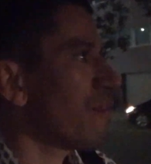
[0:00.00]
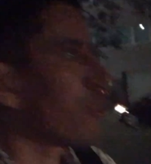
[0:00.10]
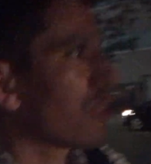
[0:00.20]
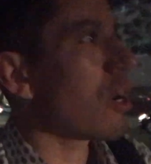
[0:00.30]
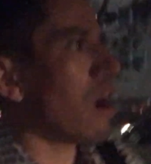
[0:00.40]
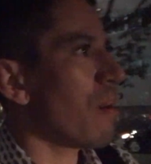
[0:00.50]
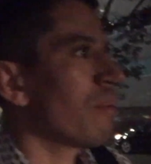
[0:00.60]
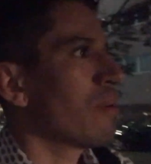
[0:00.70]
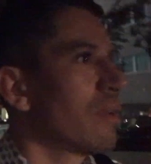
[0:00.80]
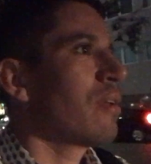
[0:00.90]
office
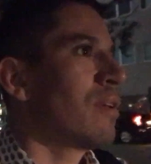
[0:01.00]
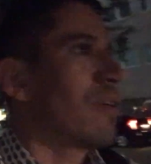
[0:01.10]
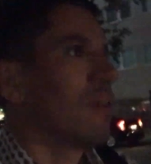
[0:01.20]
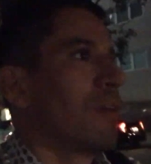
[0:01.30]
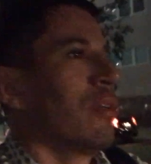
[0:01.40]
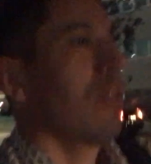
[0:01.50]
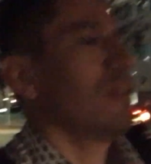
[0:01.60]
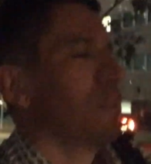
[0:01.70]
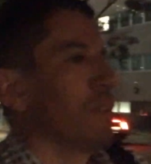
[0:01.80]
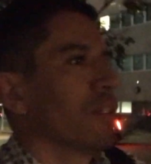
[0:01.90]
job,
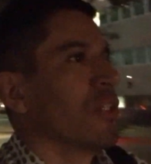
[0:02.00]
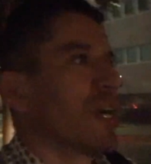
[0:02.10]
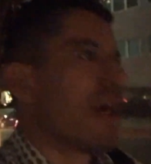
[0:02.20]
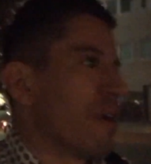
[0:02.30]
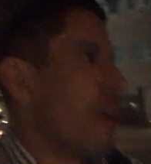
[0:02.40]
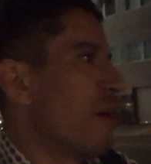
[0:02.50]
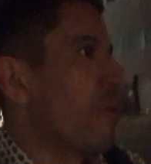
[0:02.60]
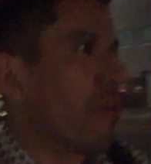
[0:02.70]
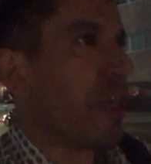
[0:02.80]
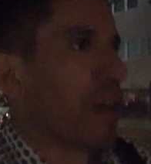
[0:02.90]
you gotta
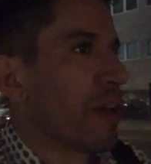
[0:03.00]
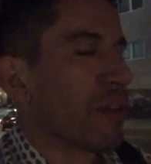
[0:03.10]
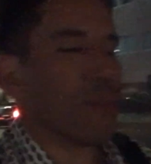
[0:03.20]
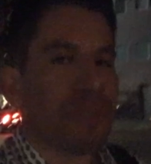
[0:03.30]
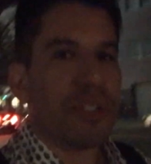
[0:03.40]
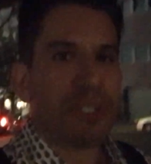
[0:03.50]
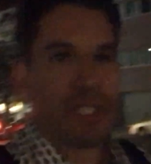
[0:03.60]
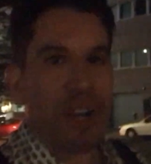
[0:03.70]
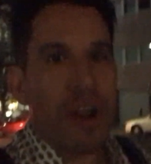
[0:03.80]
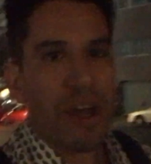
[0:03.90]
know that when you're
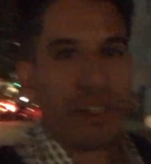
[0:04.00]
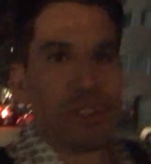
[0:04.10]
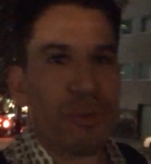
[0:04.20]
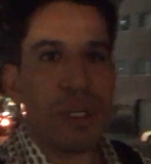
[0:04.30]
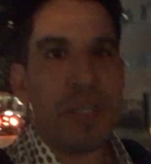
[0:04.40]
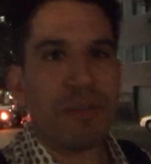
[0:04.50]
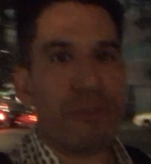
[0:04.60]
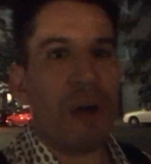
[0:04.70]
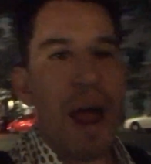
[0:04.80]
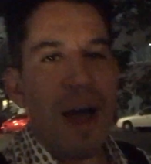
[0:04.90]
staring at a screen
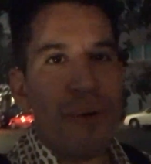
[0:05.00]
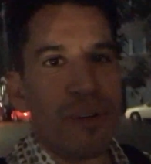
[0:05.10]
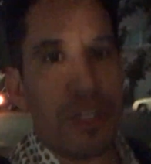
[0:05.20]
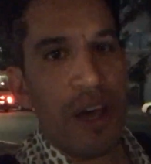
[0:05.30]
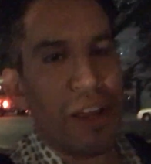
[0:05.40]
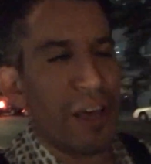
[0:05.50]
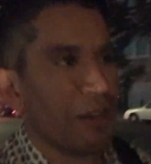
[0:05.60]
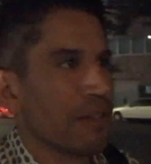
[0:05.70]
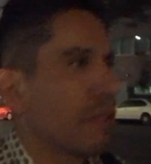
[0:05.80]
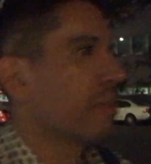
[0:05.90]
for hours on
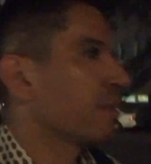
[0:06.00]
end,